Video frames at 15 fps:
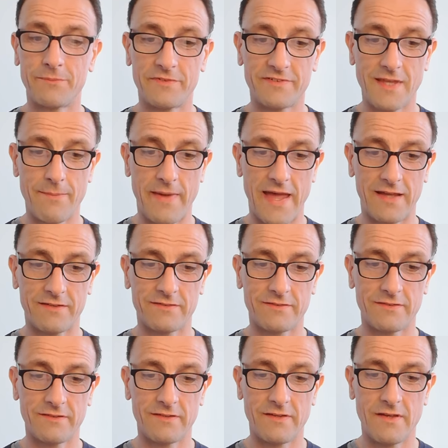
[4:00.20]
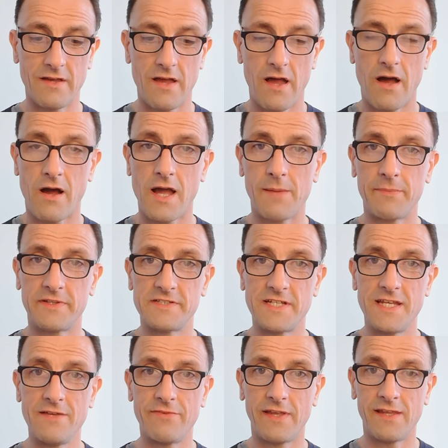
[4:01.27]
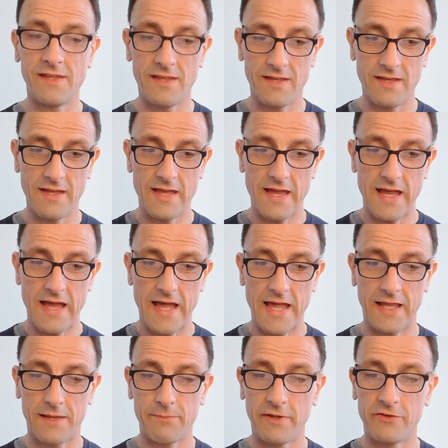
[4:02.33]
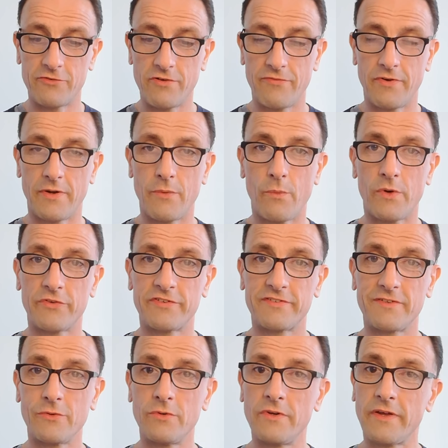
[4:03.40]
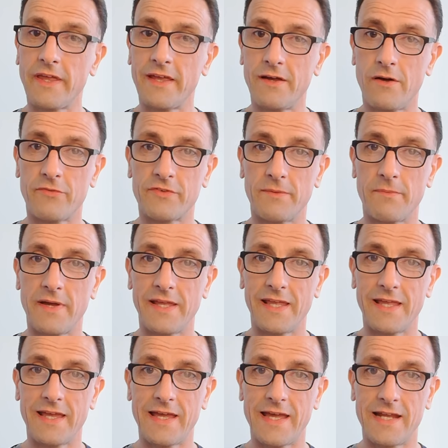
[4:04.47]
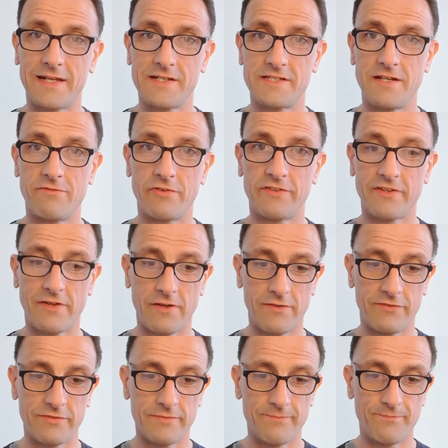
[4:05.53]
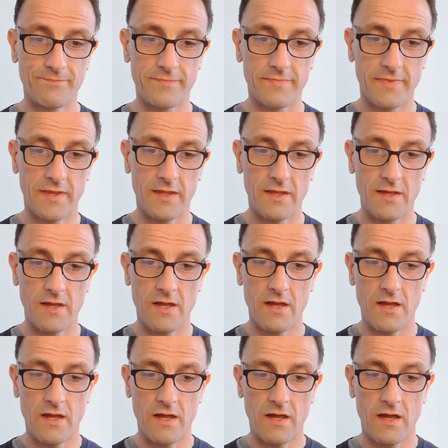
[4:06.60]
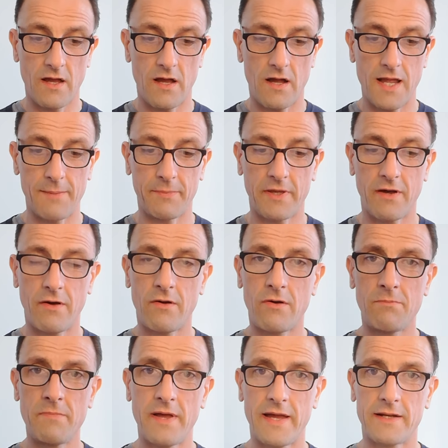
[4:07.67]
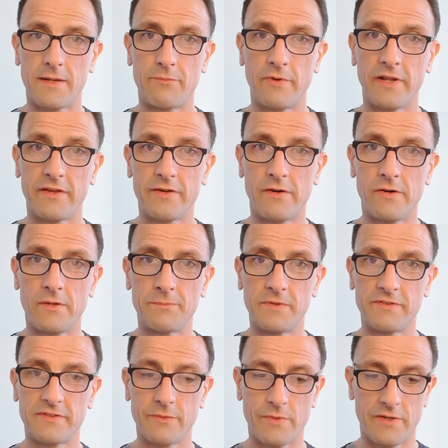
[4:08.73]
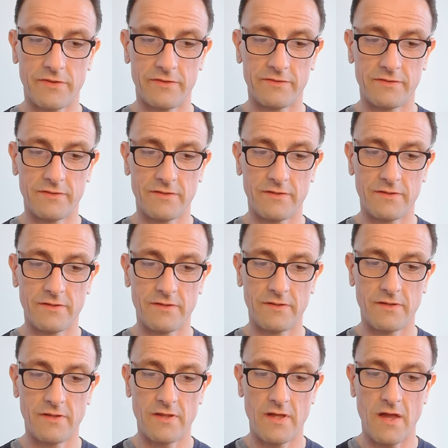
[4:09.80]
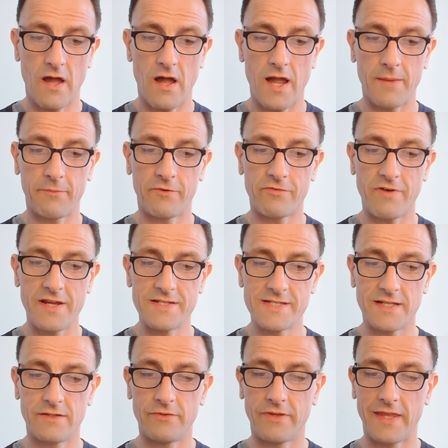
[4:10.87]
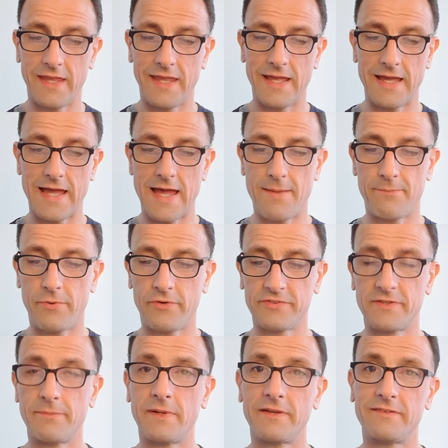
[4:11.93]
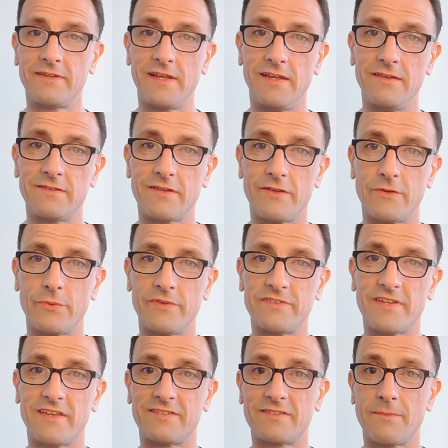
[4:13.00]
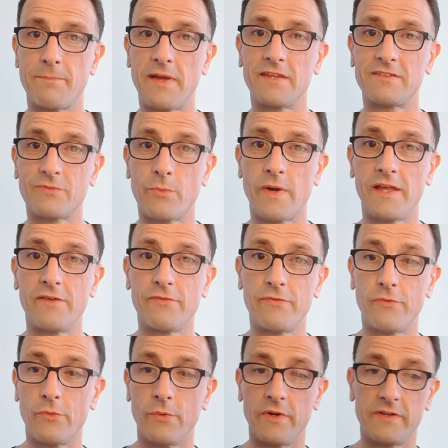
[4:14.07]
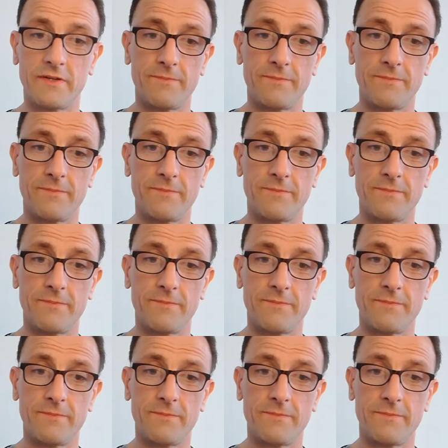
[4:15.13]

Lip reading: setbacks. I am achieving and can be driven while still looking after my energy reserves. I am calm and I bring calmness to others. I'm great at looking at possibilities to assess the best way forward